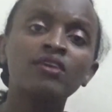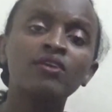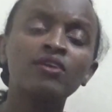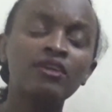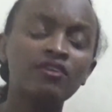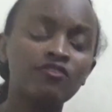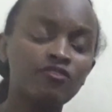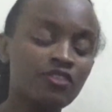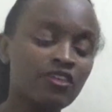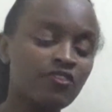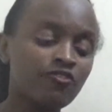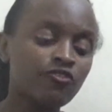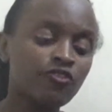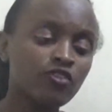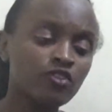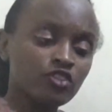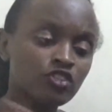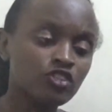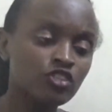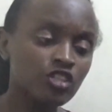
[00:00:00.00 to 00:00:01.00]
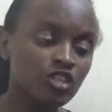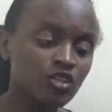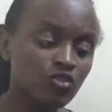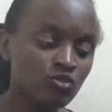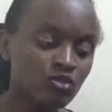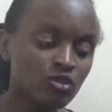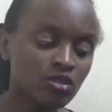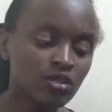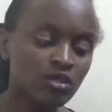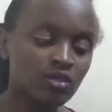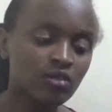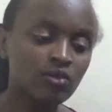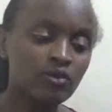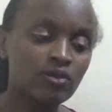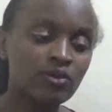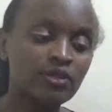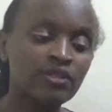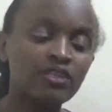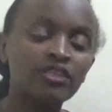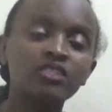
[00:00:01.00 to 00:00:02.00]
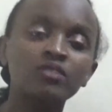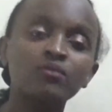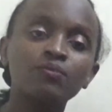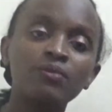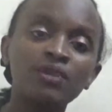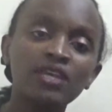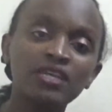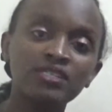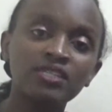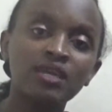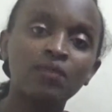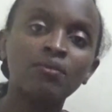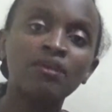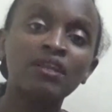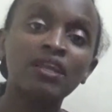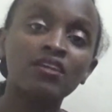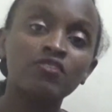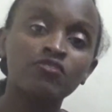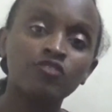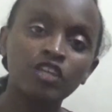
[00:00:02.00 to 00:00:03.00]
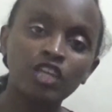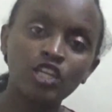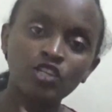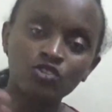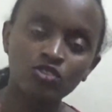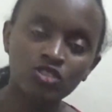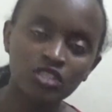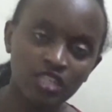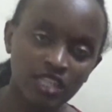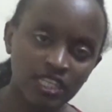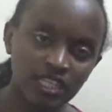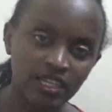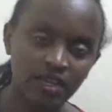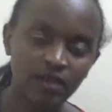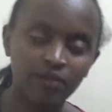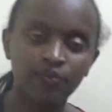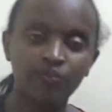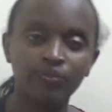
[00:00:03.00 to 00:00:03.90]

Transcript: if the fourth schedule didn't make some clarifications clear,